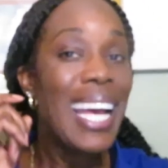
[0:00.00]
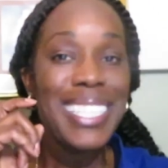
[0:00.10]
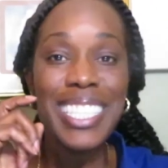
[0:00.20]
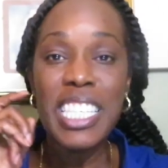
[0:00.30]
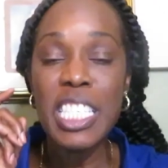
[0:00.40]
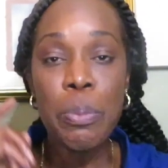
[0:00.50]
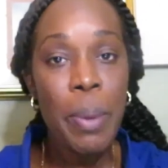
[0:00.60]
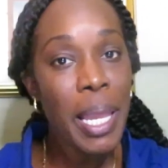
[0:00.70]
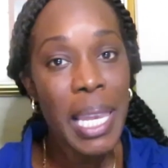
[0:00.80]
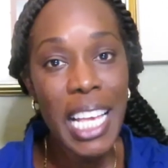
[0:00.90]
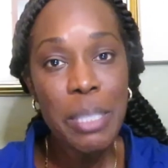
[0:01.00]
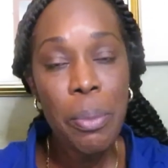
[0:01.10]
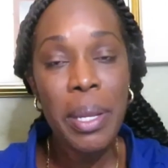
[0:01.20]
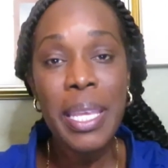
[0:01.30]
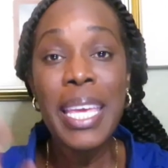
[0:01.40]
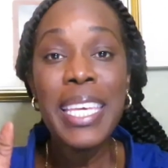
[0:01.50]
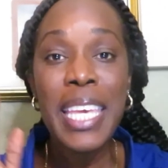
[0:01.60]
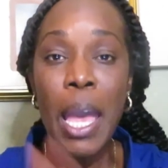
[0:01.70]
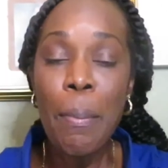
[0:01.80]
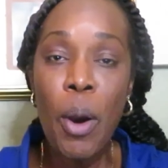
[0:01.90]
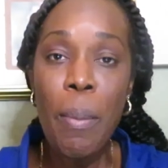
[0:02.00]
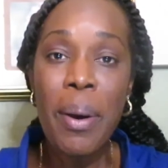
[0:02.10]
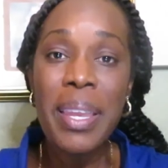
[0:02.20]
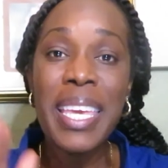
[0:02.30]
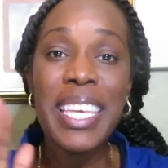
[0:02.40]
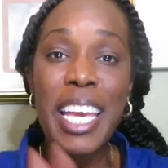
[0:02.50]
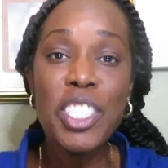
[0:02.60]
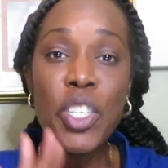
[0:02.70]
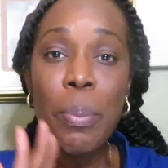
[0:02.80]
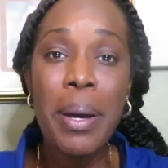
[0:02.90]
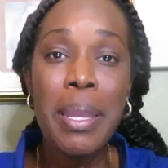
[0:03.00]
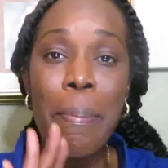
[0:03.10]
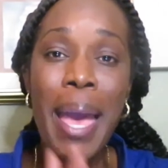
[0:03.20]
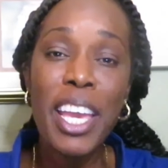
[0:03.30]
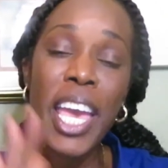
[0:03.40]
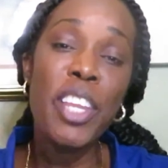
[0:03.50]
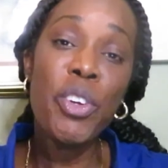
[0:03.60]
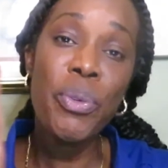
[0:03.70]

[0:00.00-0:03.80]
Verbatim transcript: as I said, spend less money, get more money, get your money back, and